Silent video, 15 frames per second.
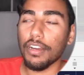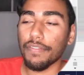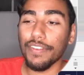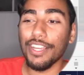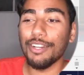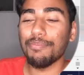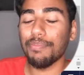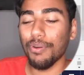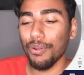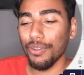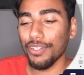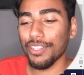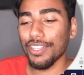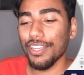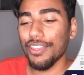It
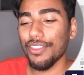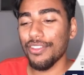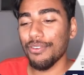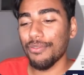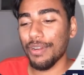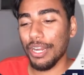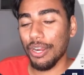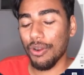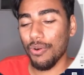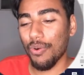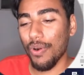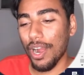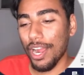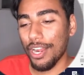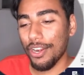pulls in the
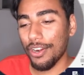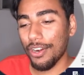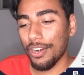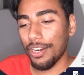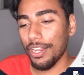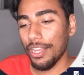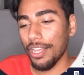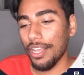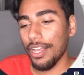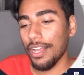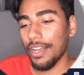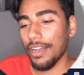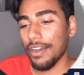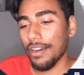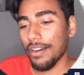required
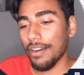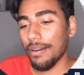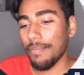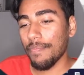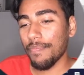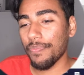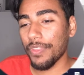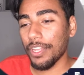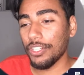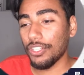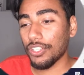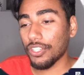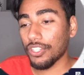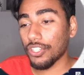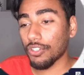
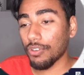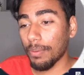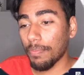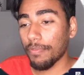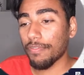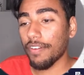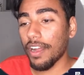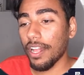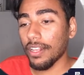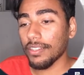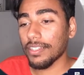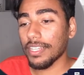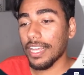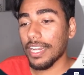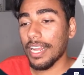script
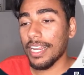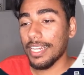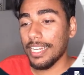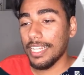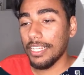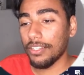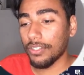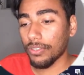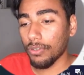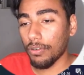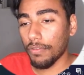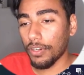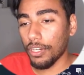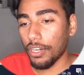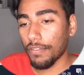files that I need. So
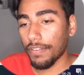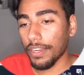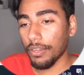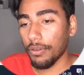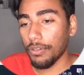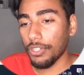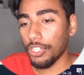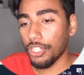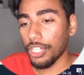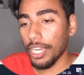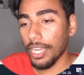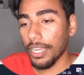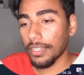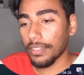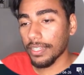over here, if I go to
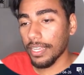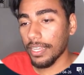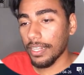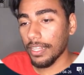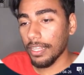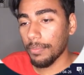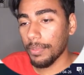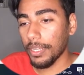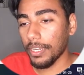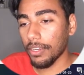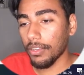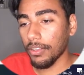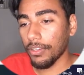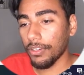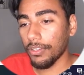JS, and let me
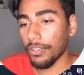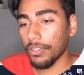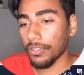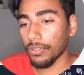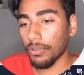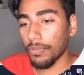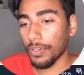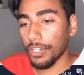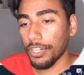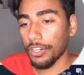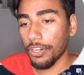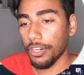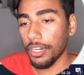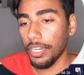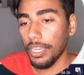clear this over
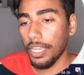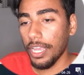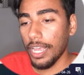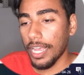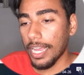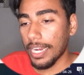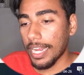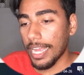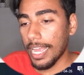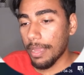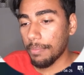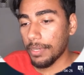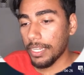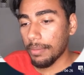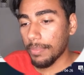here, and I
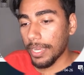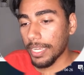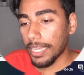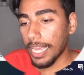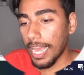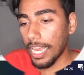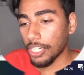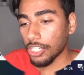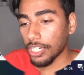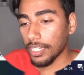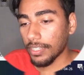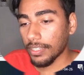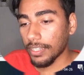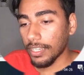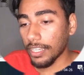empty my cache,
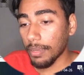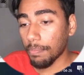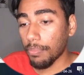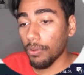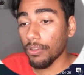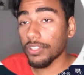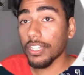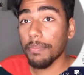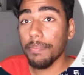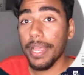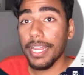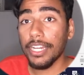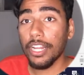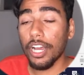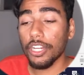it pulls in
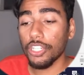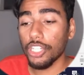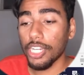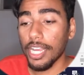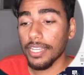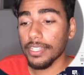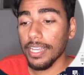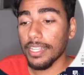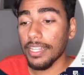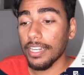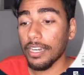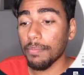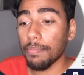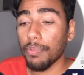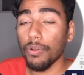main.js, and then
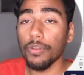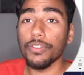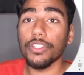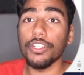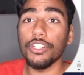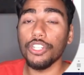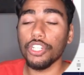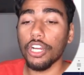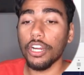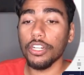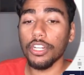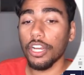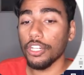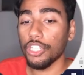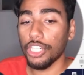it pulls in
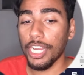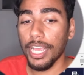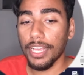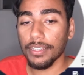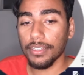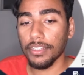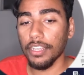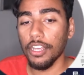chunk.js.